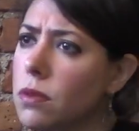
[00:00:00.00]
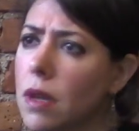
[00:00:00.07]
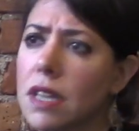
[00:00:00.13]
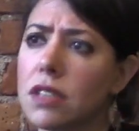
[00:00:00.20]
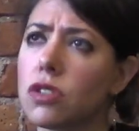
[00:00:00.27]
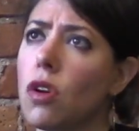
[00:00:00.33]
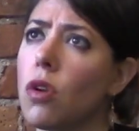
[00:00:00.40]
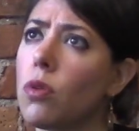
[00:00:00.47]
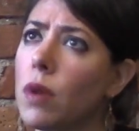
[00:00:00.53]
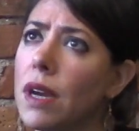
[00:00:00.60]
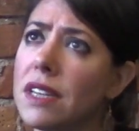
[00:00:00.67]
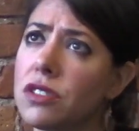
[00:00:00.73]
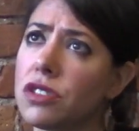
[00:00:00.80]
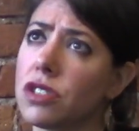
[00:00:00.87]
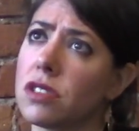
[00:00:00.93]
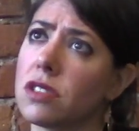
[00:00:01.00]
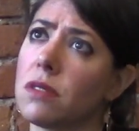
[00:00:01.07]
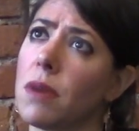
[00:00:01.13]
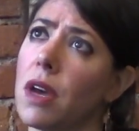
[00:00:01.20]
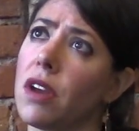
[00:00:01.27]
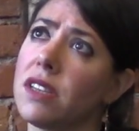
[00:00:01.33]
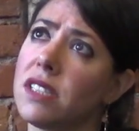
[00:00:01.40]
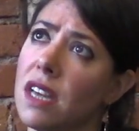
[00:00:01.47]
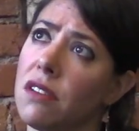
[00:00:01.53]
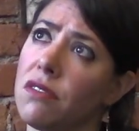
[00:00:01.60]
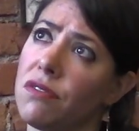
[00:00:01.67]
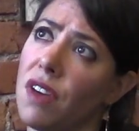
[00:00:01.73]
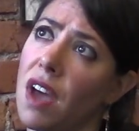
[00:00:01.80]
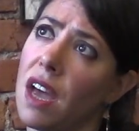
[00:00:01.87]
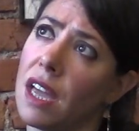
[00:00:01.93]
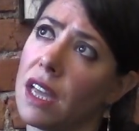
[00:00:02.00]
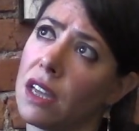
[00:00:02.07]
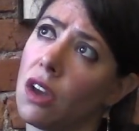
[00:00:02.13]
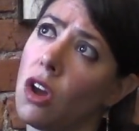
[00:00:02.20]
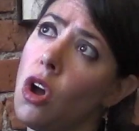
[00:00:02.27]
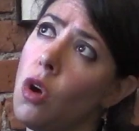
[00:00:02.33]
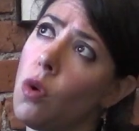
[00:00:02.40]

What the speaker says: It's always just about identifying